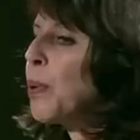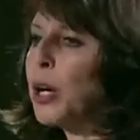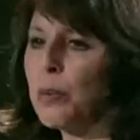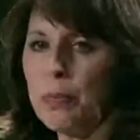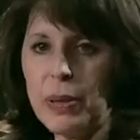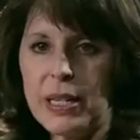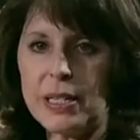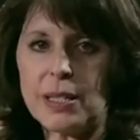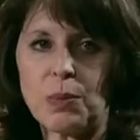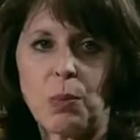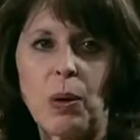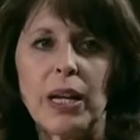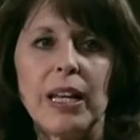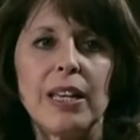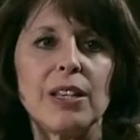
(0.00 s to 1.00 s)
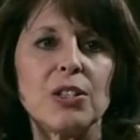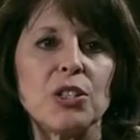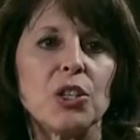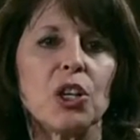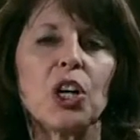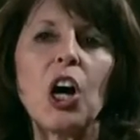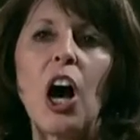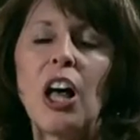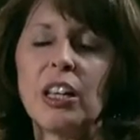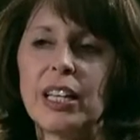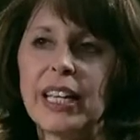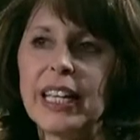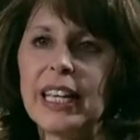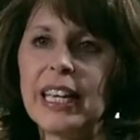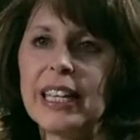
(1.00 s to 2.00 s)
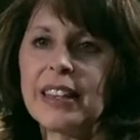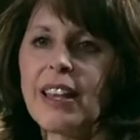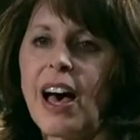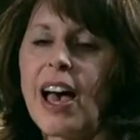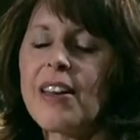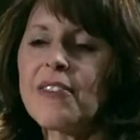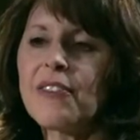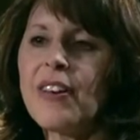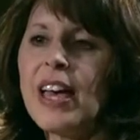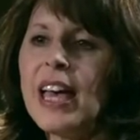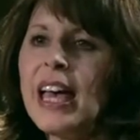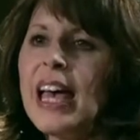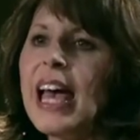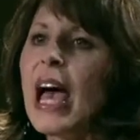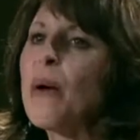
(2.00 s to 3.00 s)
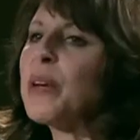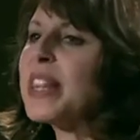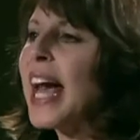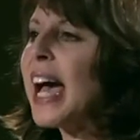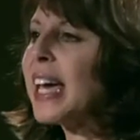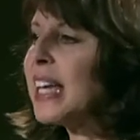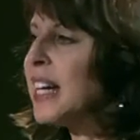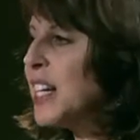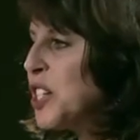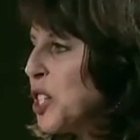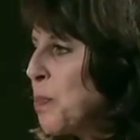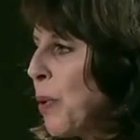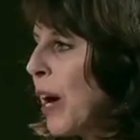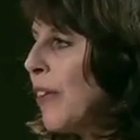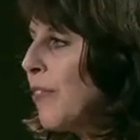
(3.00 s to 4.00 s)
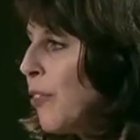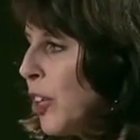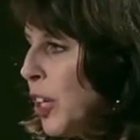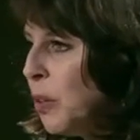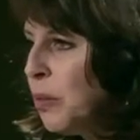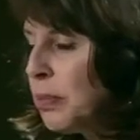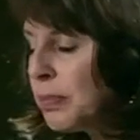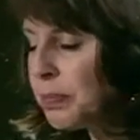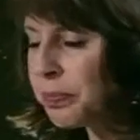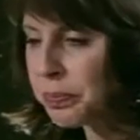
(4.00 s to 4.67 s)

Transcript: purpose, what is your calling in life. And with that, can I just pray for you?